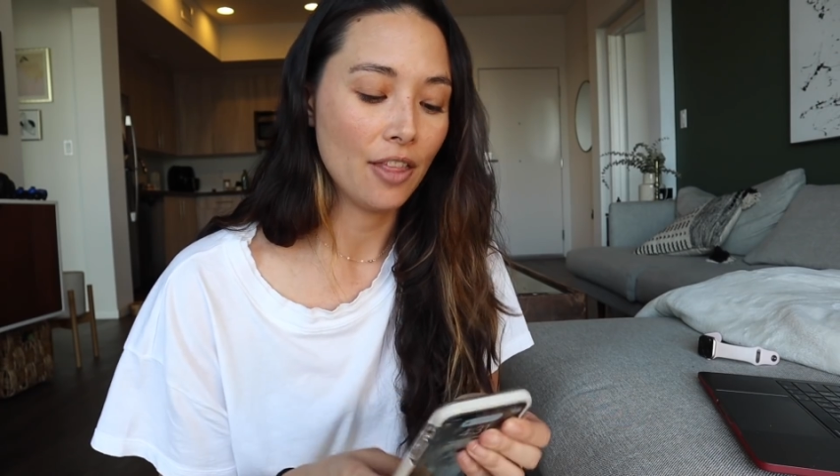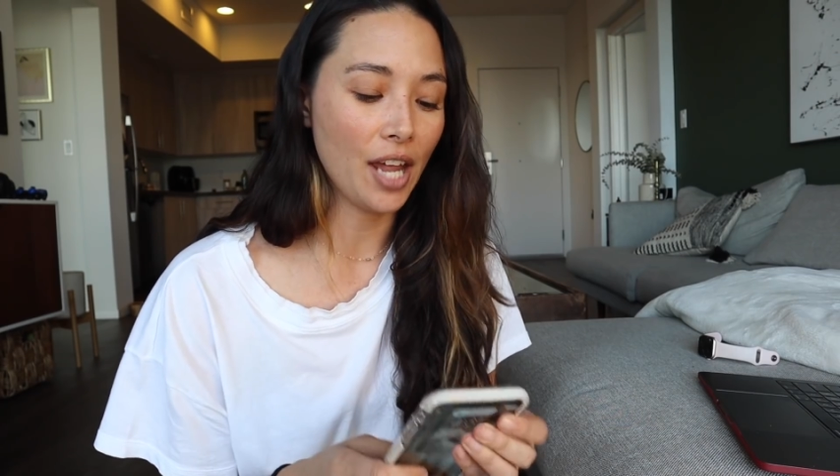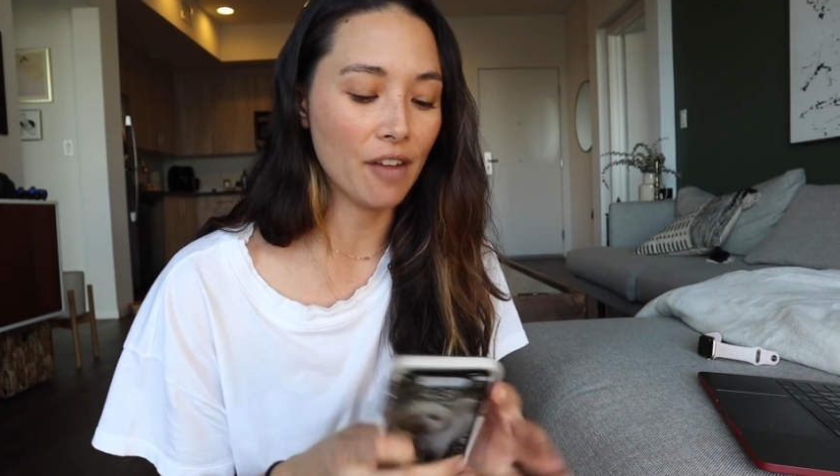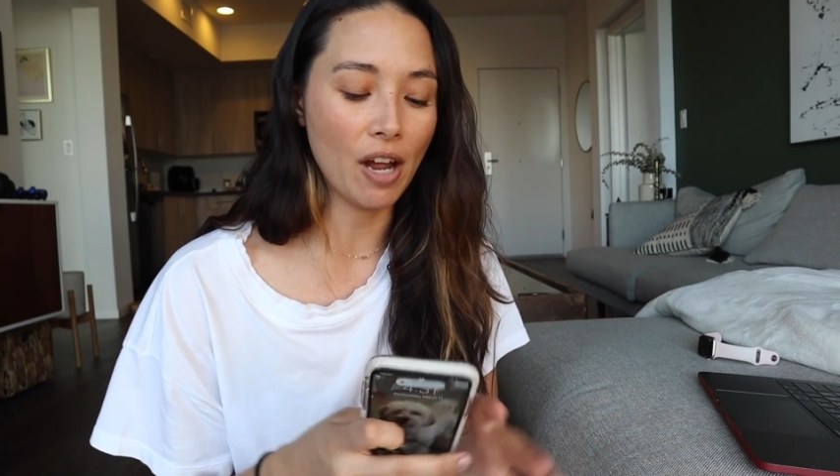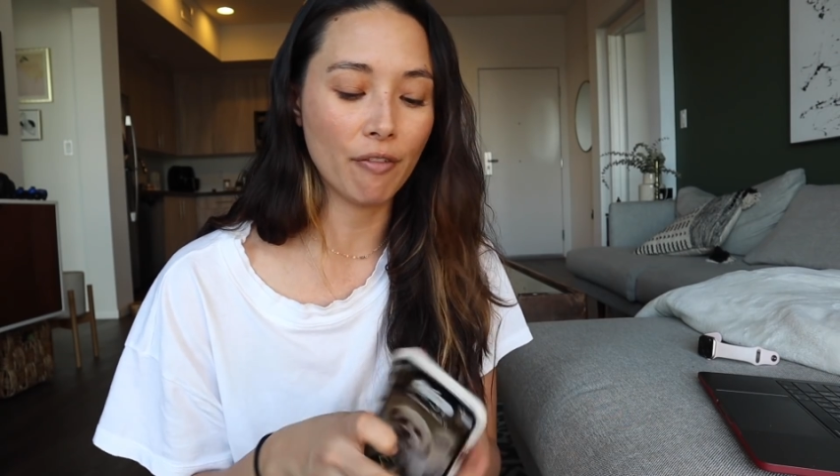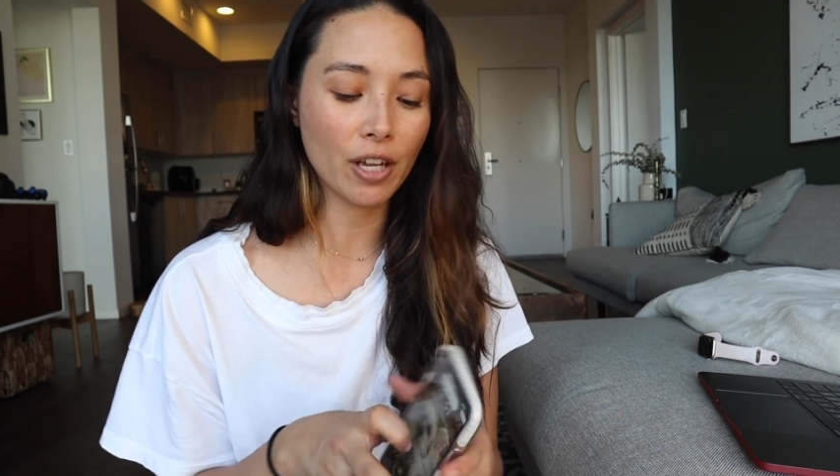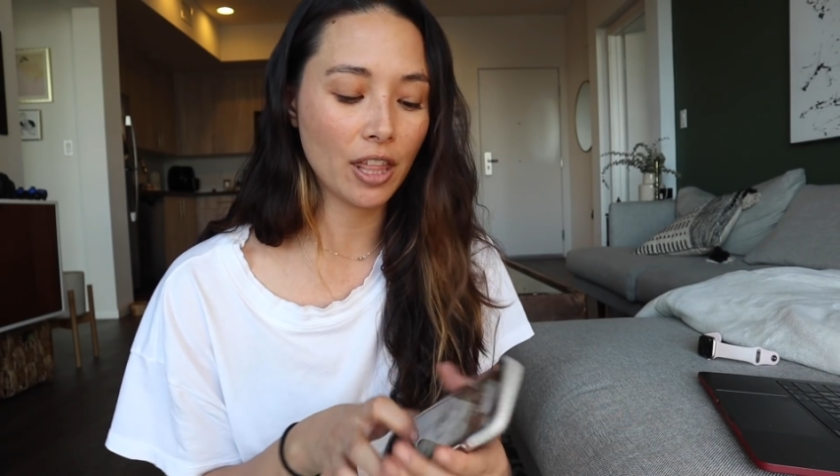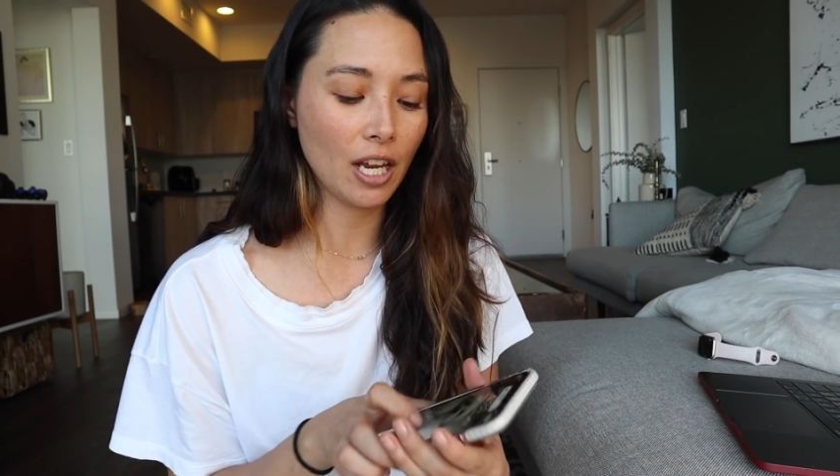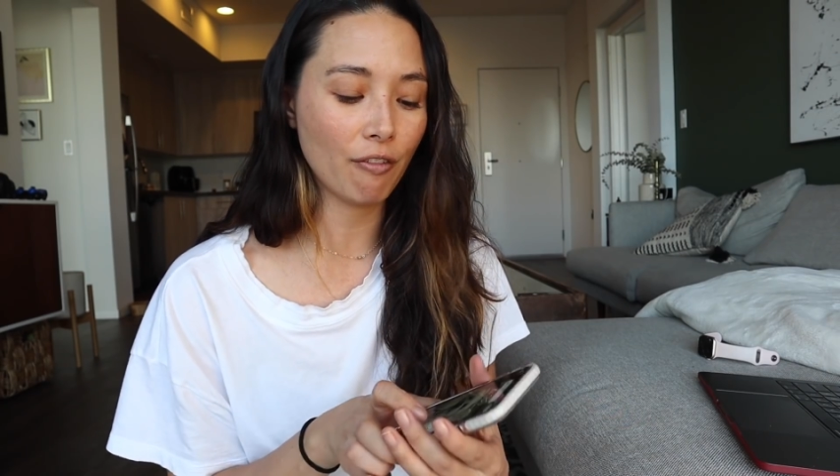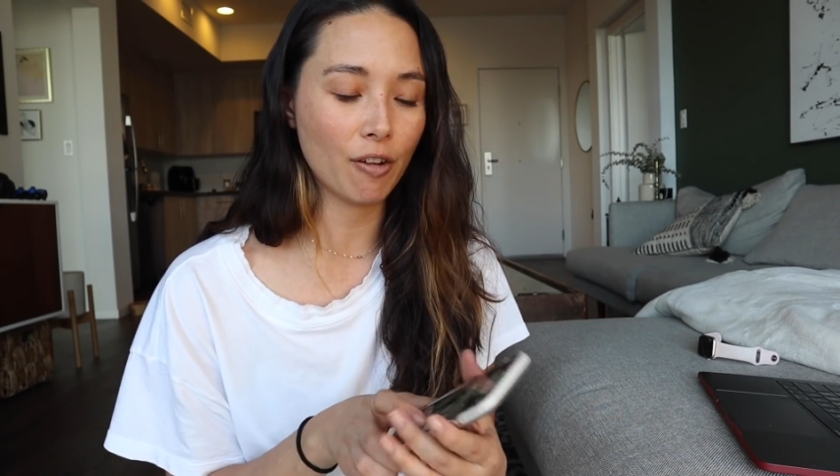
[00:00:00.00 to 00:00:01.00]
They have
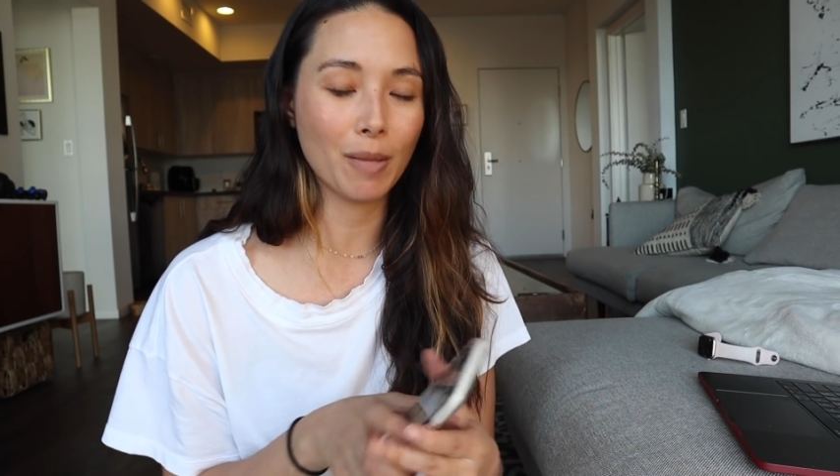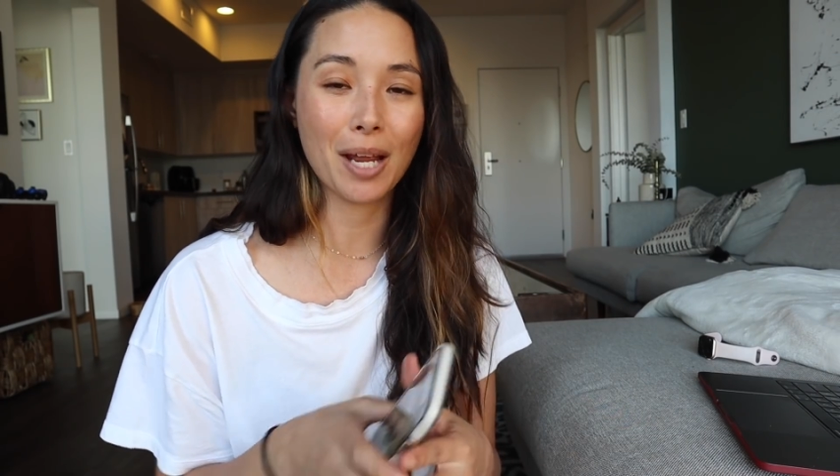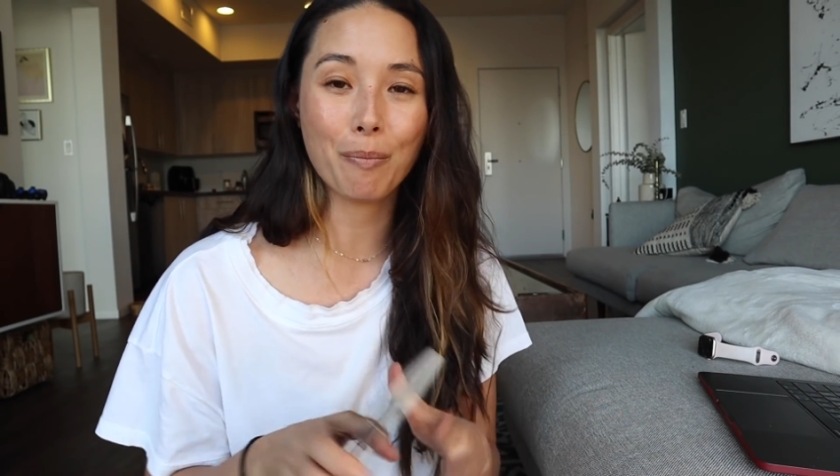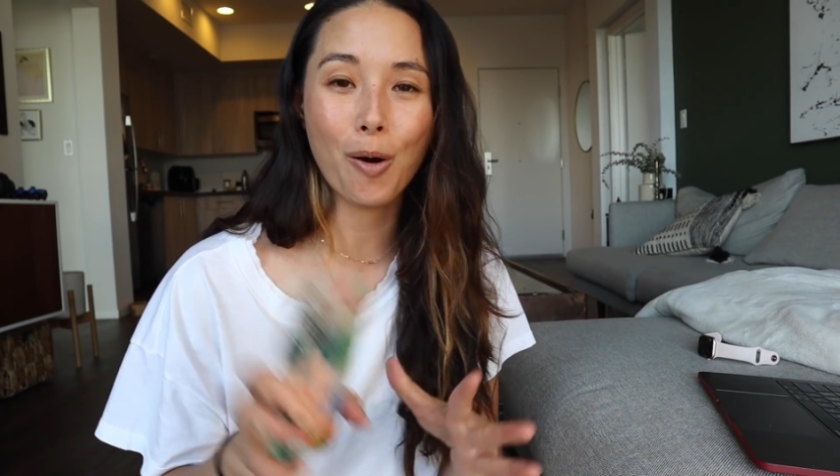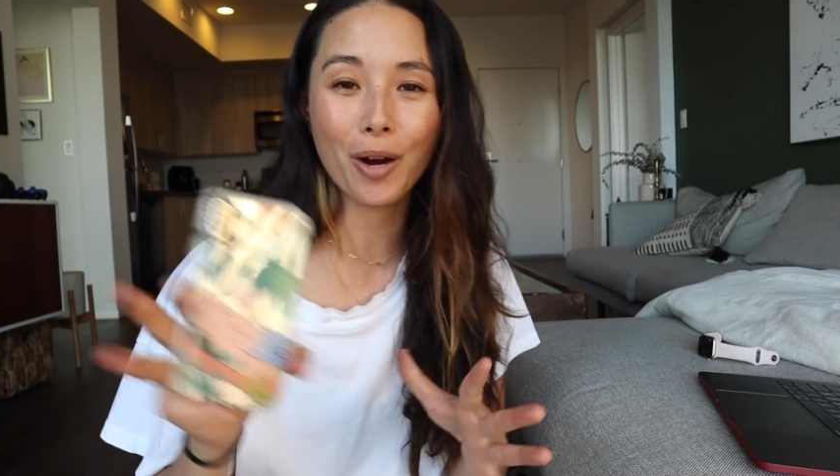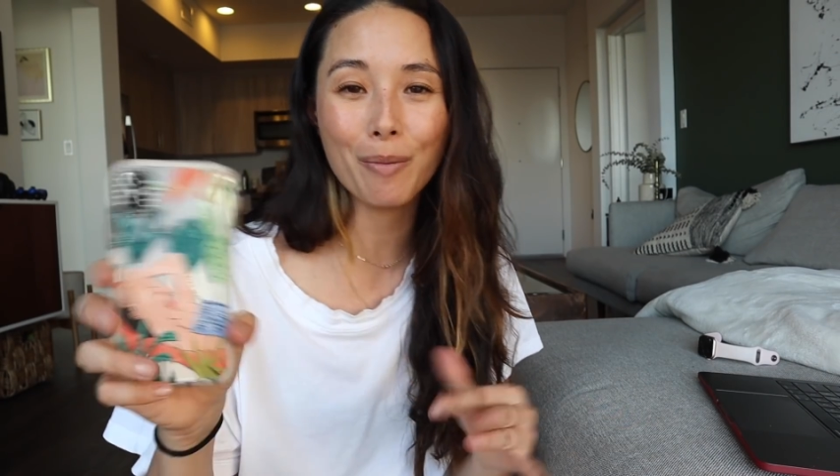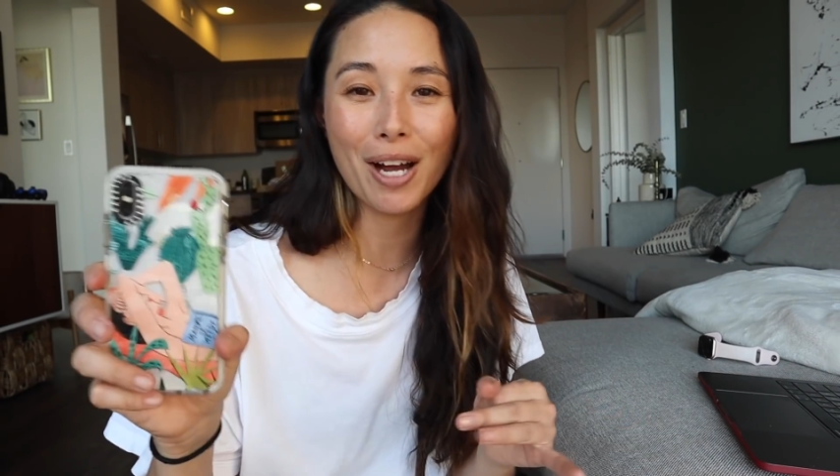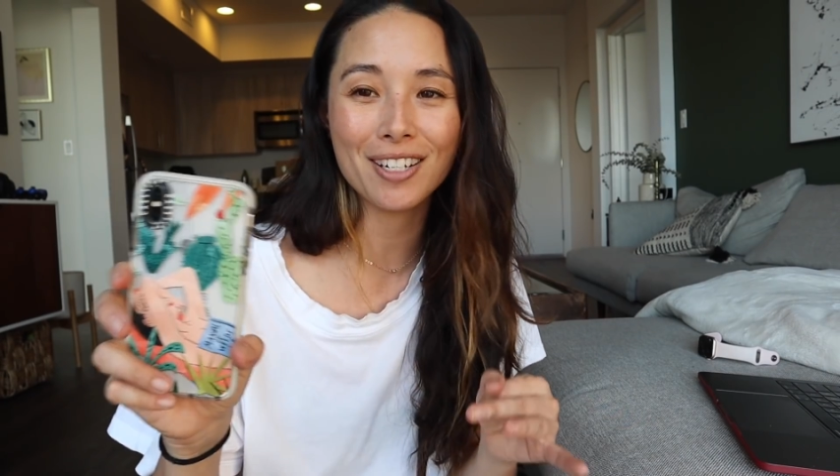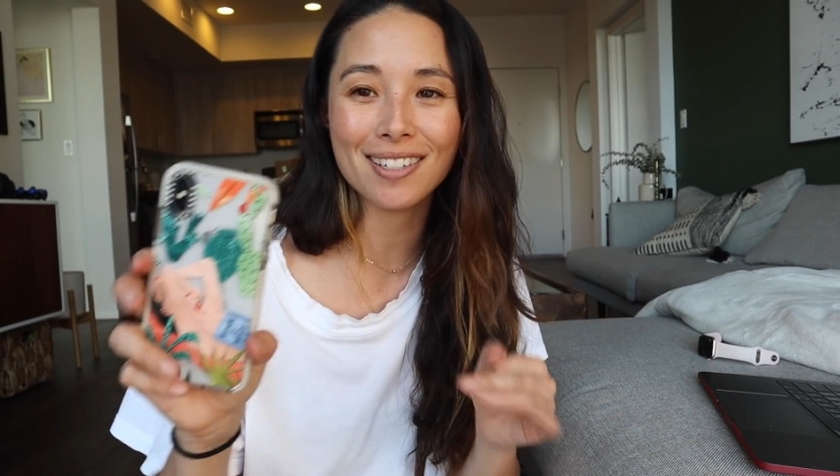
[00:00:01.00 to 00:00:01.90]
everything from like Pokemon